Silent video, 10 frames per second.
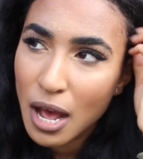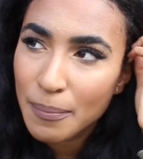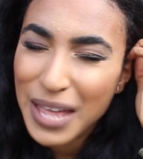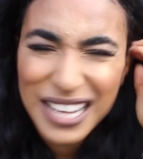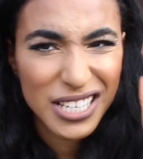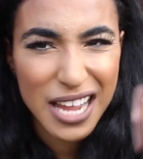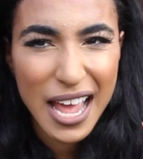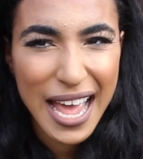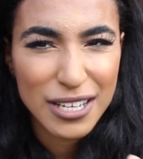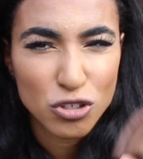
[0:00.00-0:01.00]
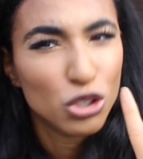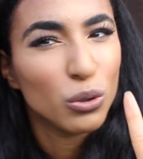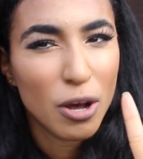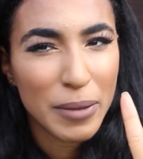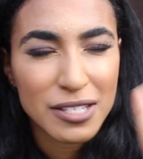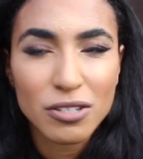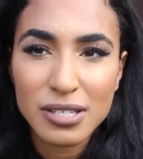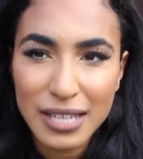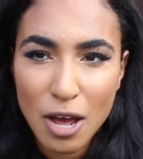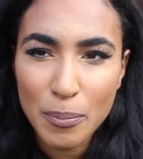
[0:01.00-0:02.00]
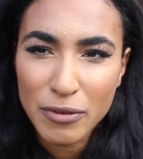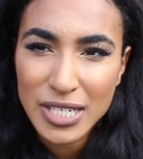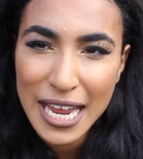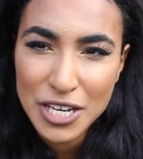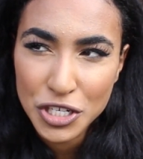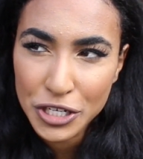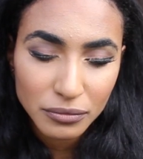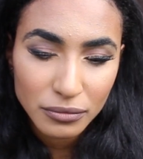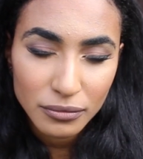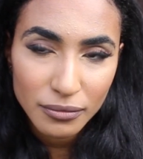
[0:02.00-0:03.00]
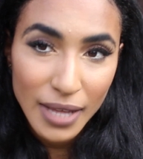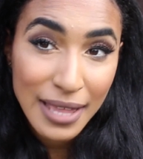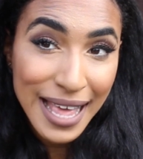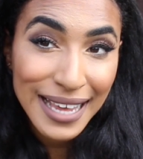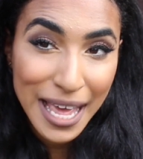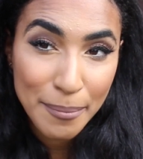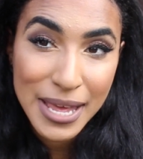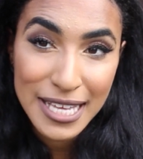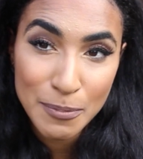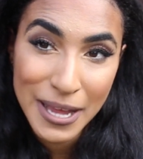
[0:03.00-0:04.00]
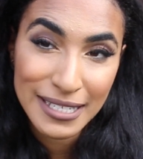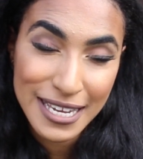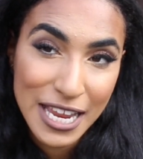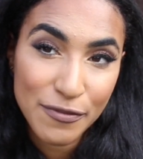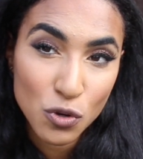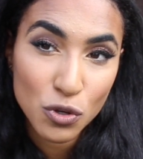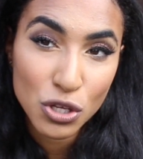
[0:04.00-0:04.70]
Actually, I had 2 comments on scalp irritation. And that can be expected if you're